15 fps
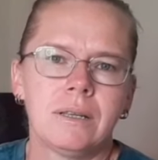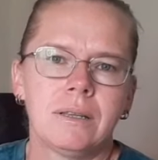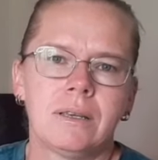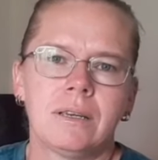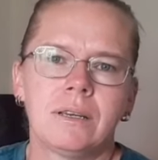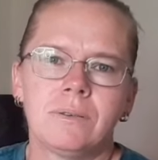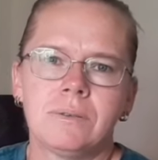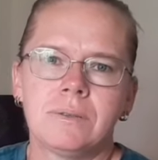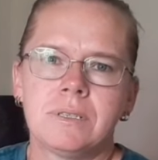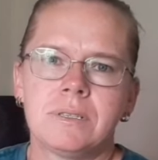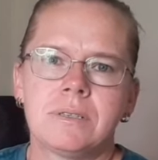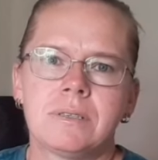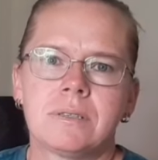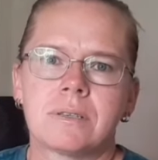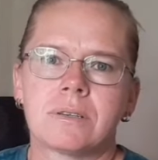think it
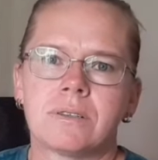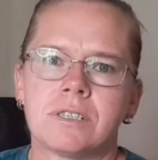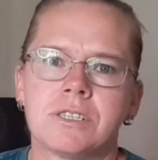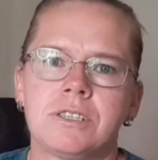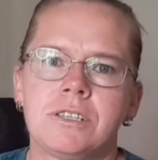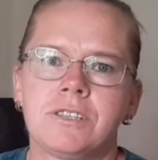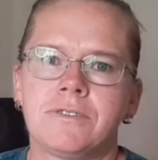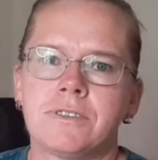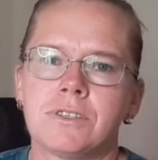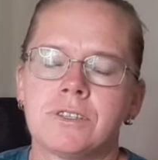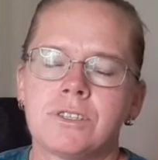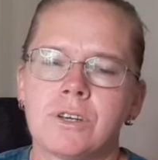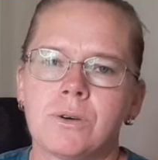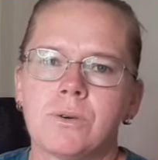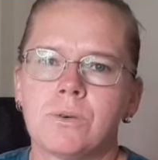was cross stitch for the
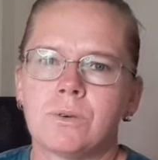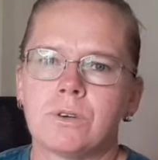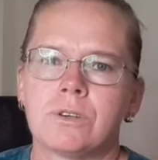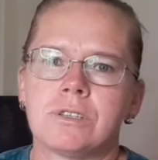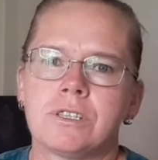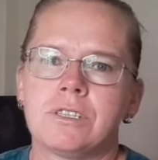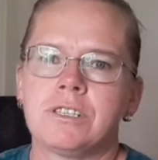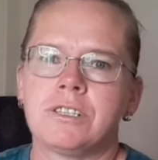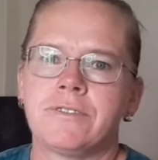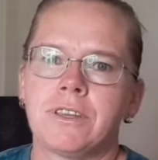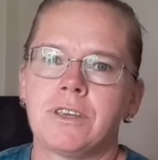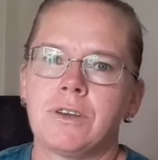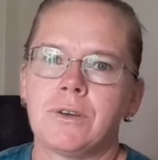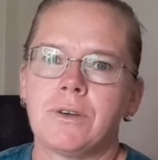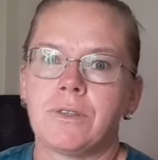soul, cross stitch for
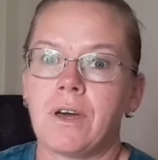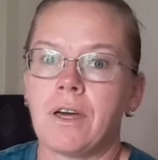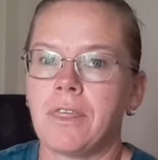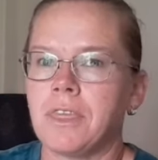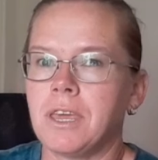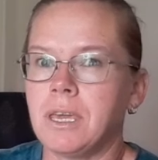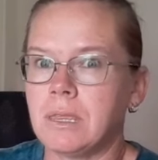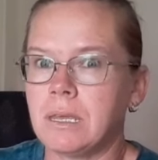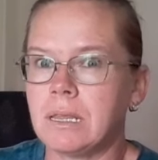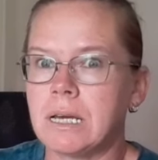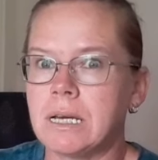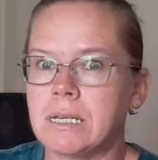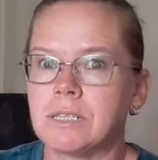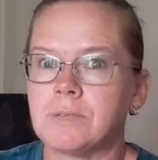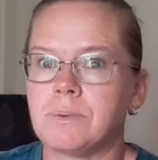the earth. I think the
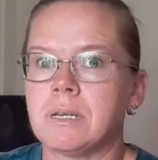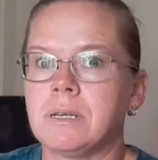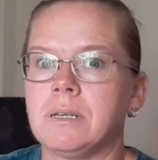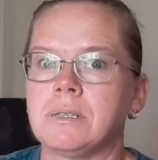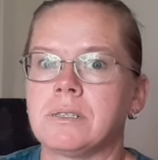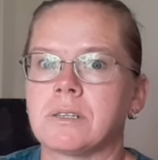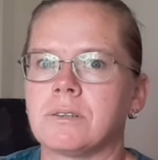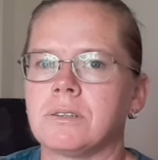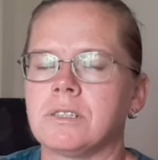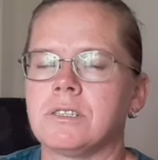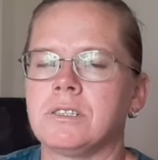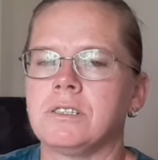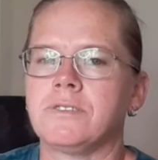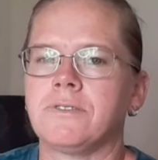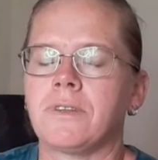last one is cross
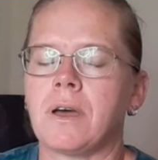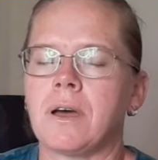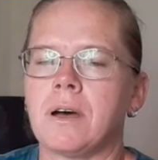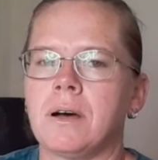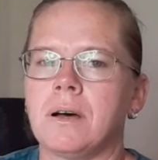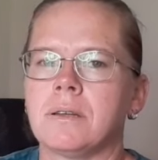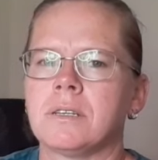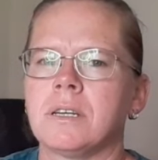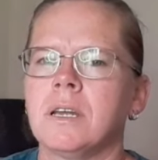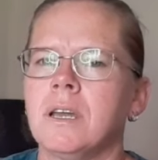stitch for the heart.